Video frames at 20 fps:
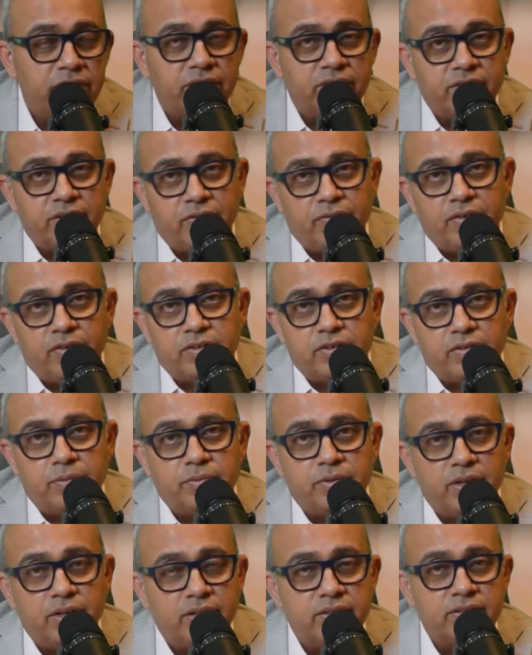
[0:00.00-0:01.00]
suffers from
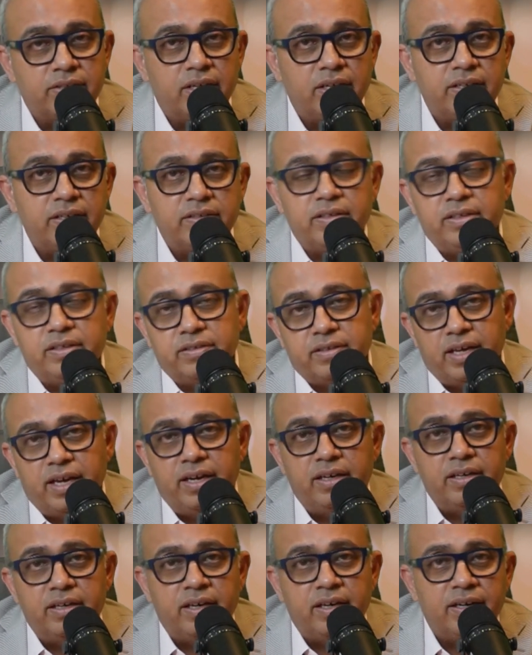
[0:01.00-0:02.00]
sickle cell disease and
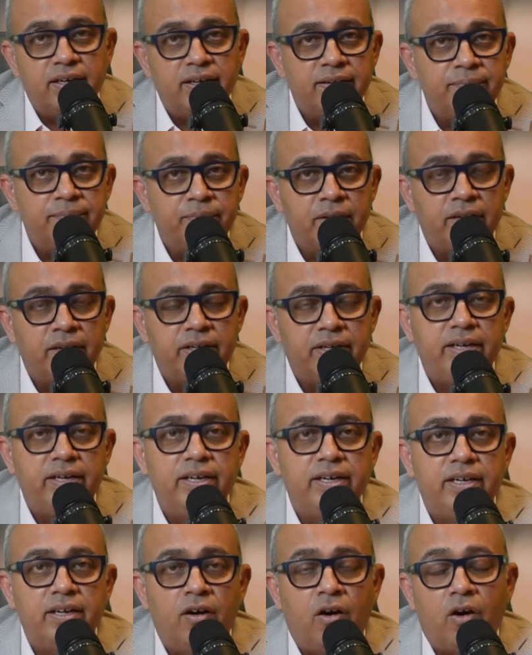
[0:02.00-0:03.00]

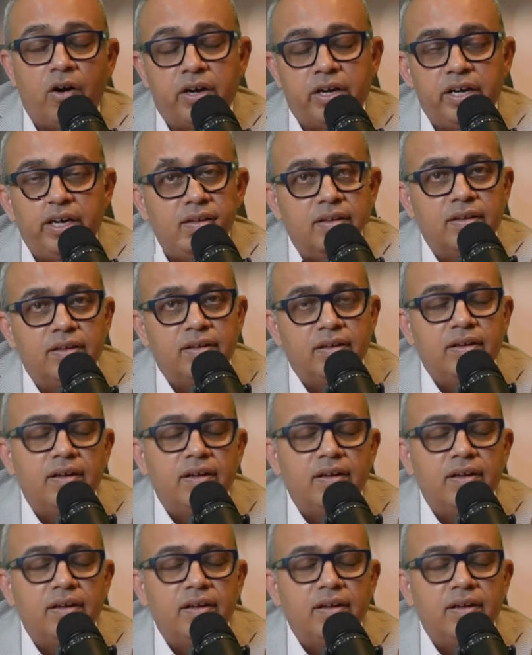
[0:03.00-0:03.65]
TDT.